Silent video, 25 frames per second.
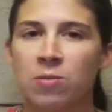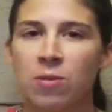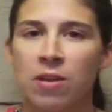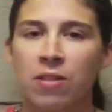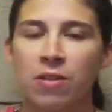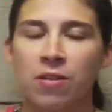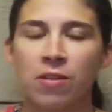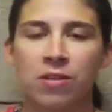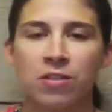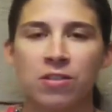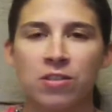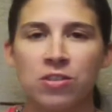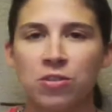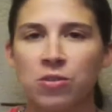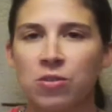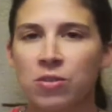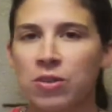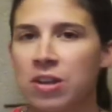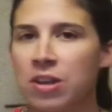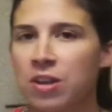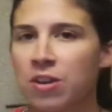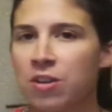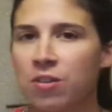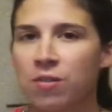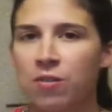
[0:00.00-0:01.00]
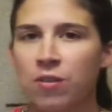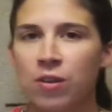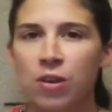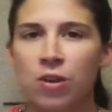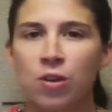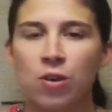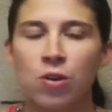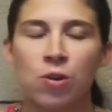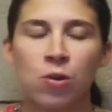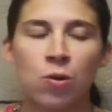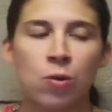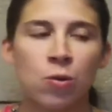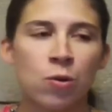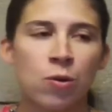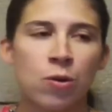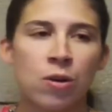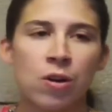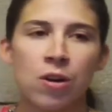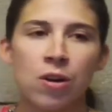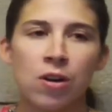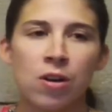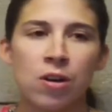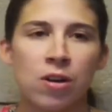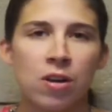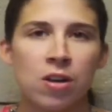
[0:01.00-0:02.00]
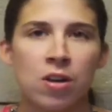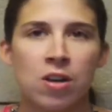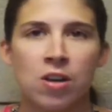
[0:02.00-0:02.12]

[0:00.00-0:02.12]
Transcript: whether it's through an interview or